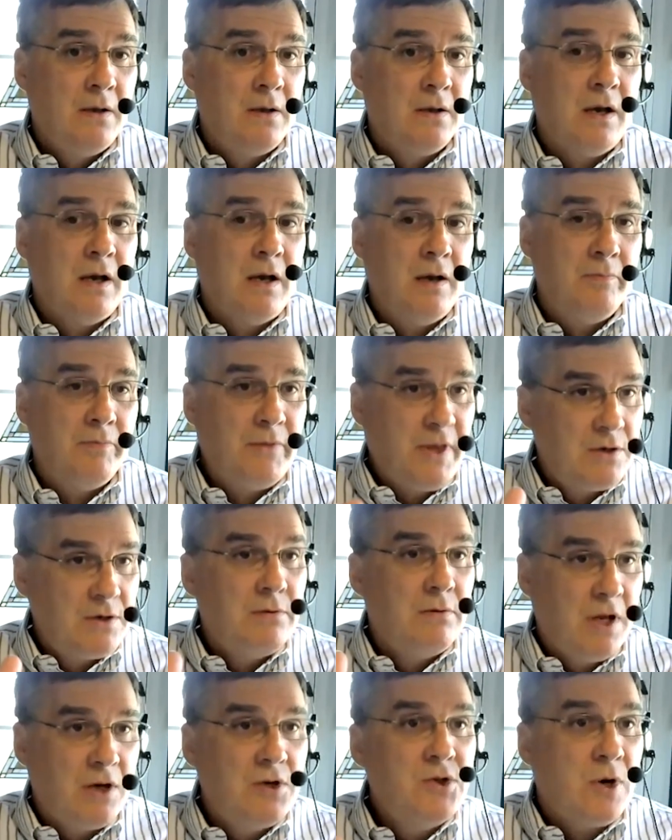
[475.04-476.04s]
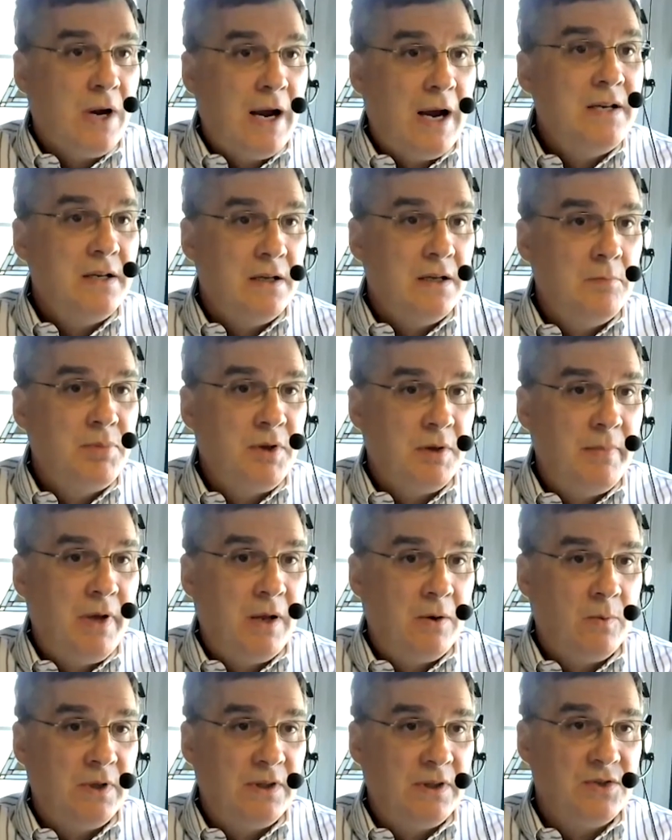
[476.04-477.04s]
They tried to
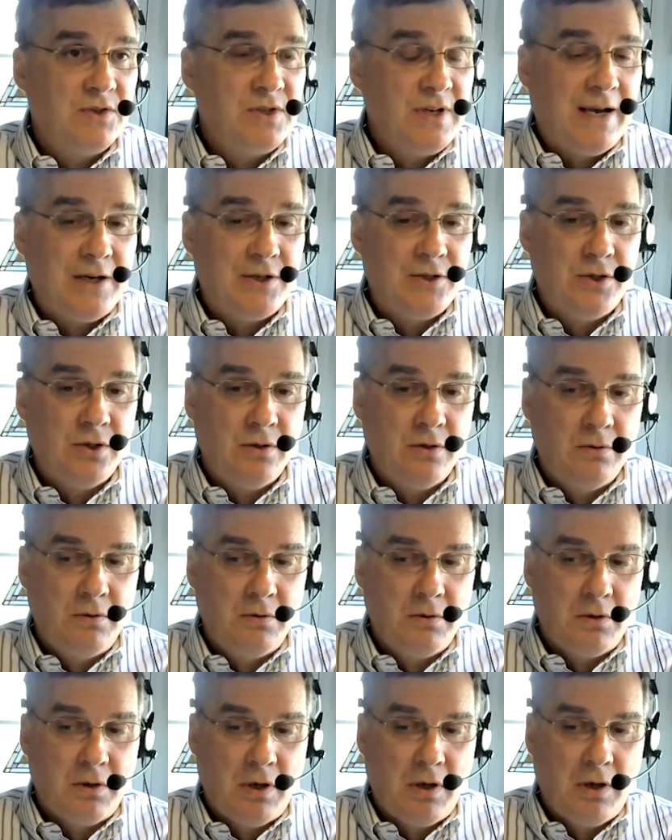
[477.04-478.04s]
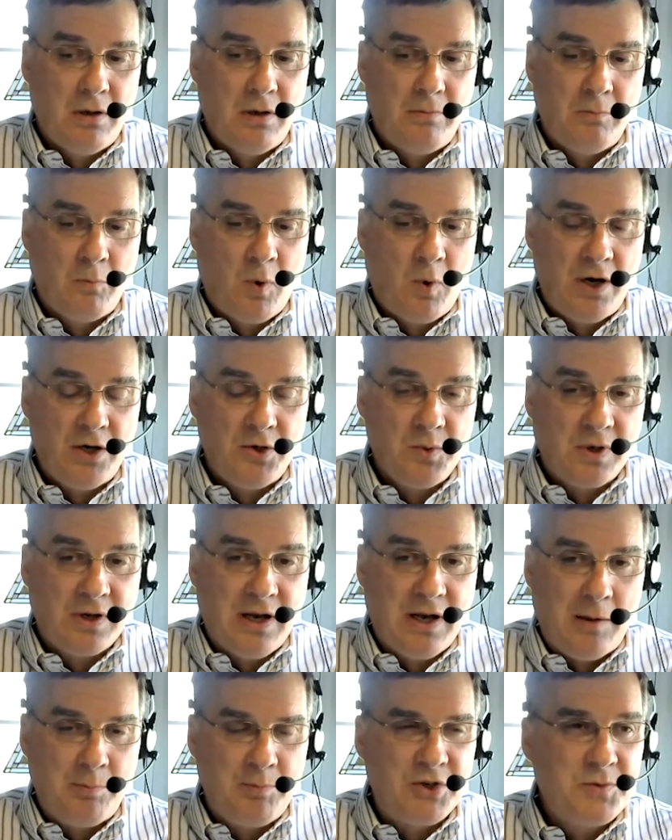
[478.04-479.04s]
implement what the statute wanted to
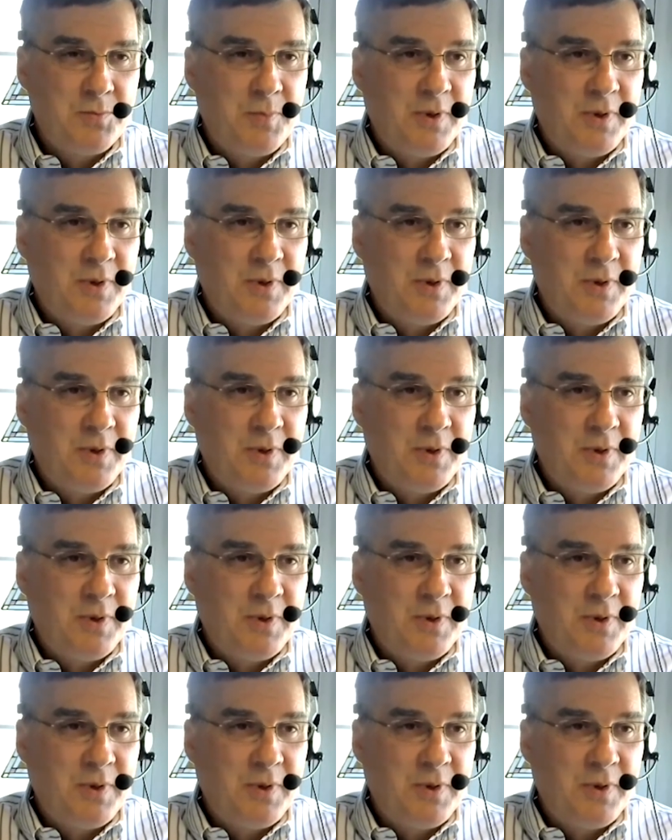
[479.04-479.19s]
accomplish,